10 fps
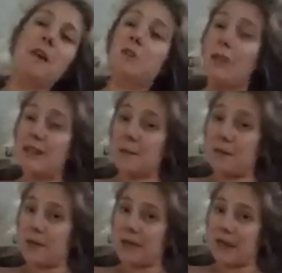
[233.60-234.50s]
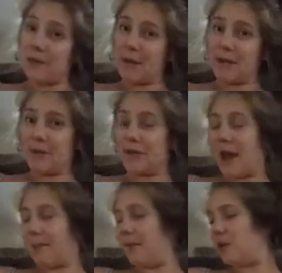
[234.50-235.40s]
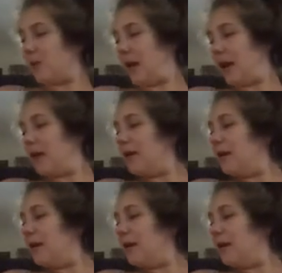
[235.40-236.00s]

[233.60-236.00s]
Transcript: So that's something that's a big deal that's happened this week.